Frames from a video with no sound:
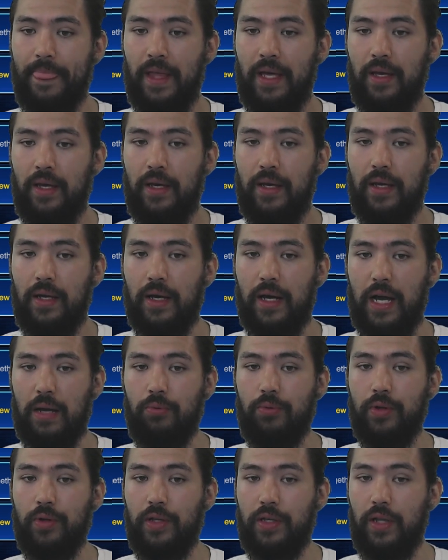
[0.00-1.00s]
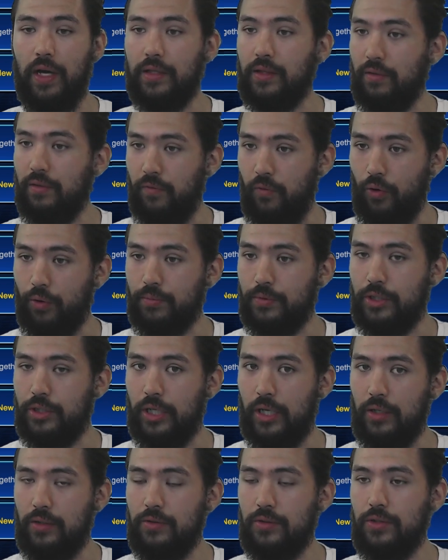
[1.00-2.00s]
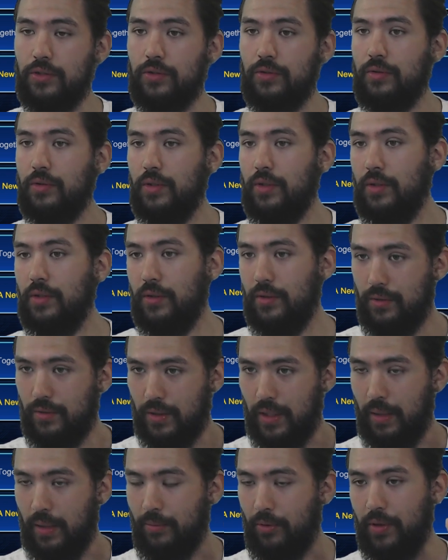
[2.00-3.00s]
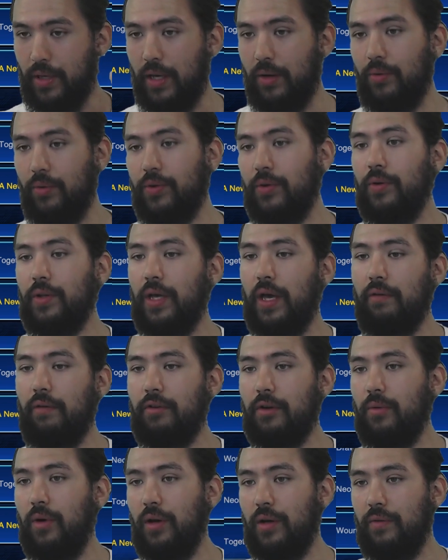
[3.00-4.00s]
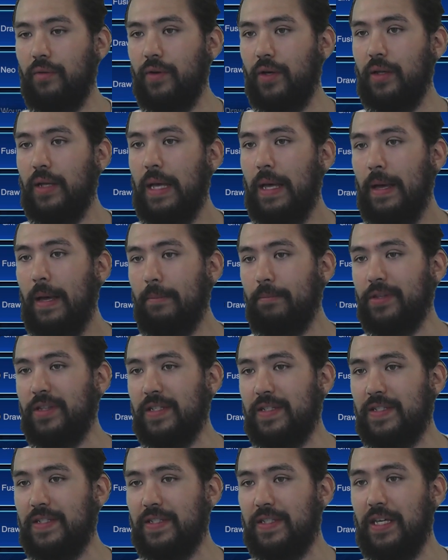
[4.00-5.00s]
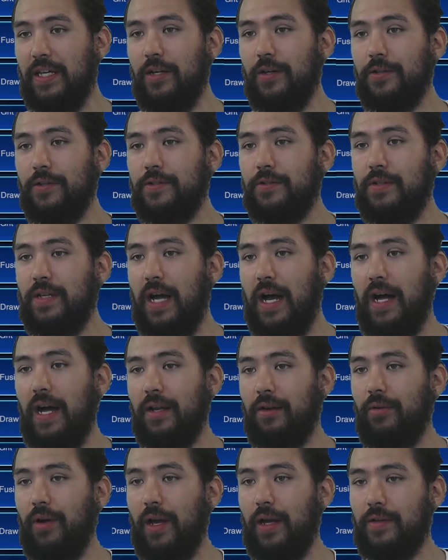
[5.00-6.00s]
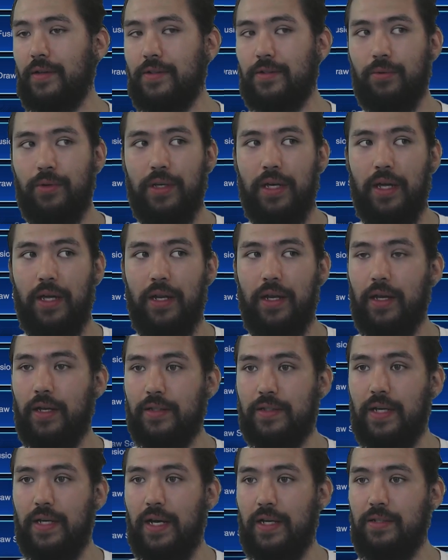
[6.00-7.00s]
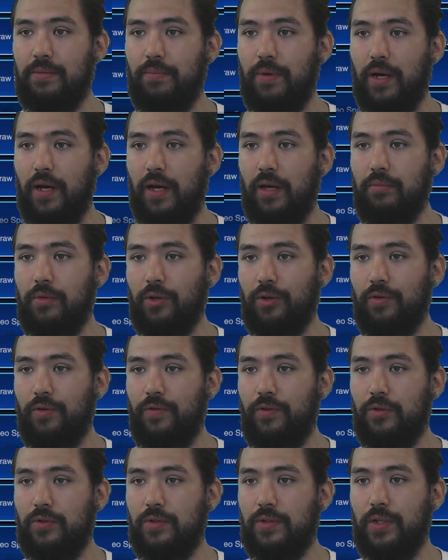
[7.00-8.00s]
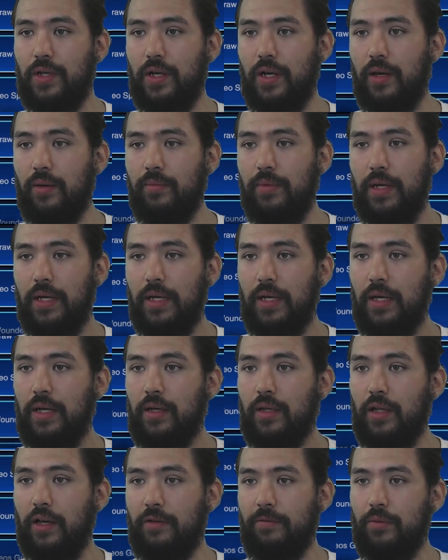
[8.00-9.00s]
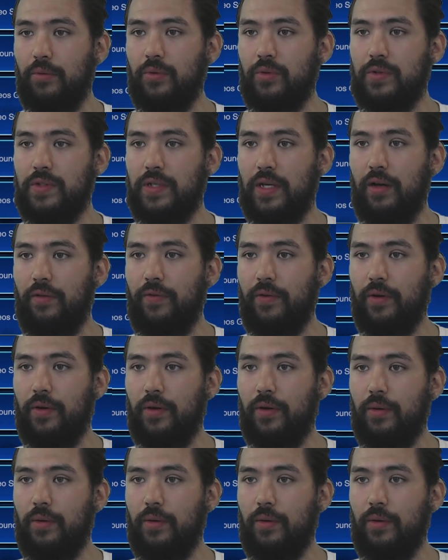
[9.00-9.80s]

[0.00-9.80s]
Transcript: I really like the form change. I'm okay with only having one of it. But the skills are not great. So we're getting Ties of Bind, Miracle Fusion Time, Life of Mutants Alpha,